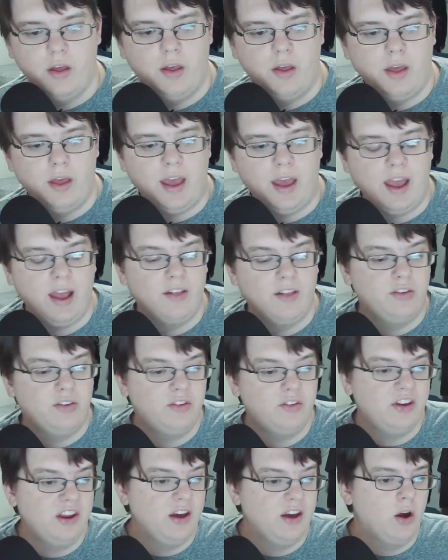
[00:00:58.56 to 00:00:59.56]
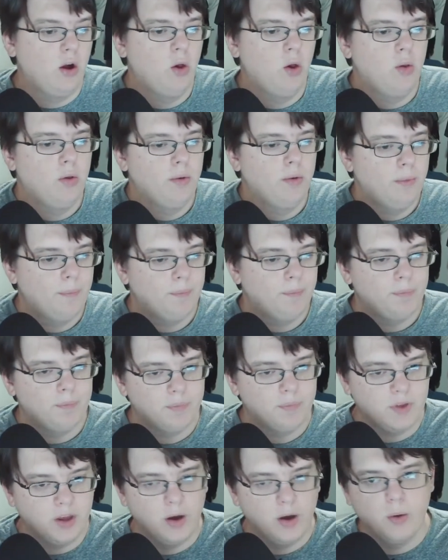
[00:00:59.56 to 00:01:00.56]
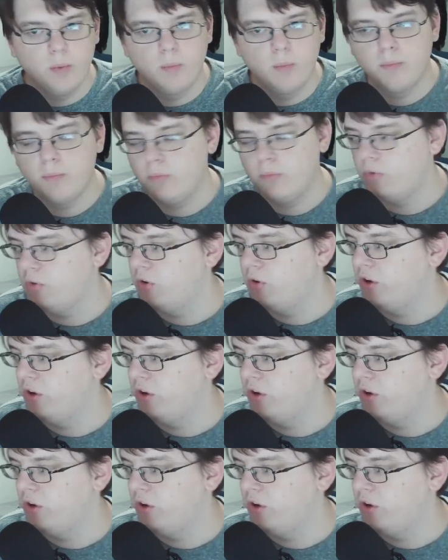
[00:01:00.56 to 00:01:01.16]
And still, you know, you can